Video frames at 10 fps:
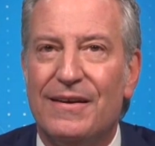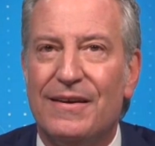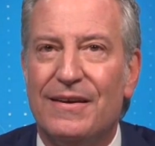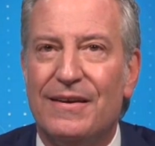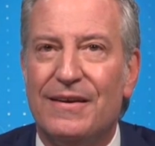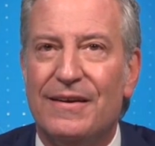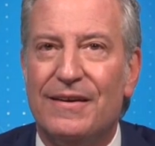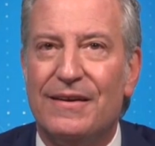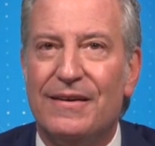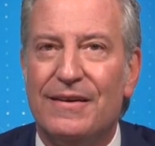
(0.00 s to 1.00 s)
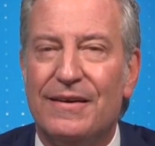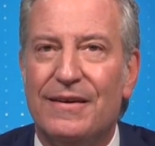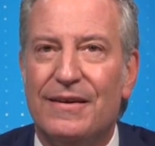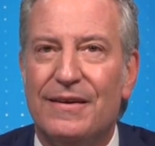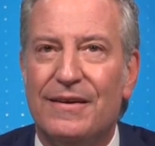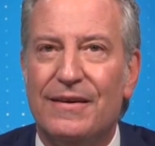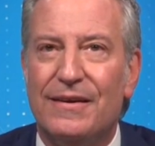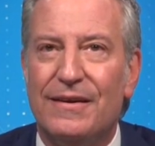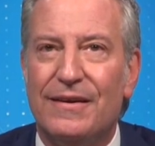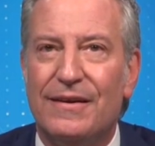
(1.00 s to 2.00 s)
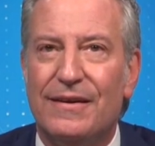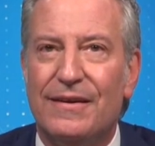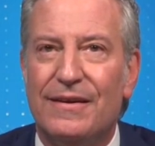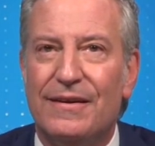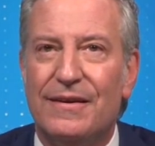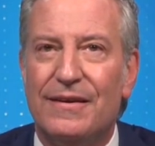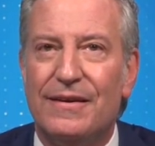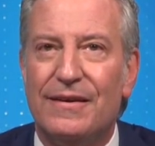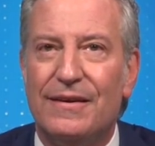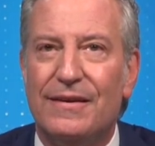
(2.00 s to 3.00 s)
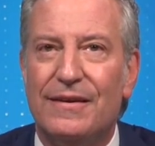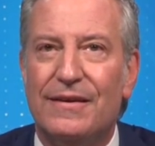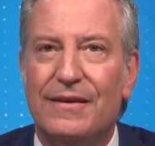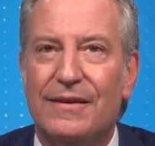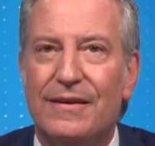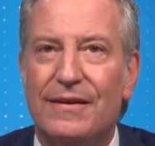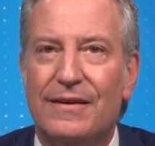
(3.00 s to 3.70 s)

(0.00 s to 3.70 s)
(silent)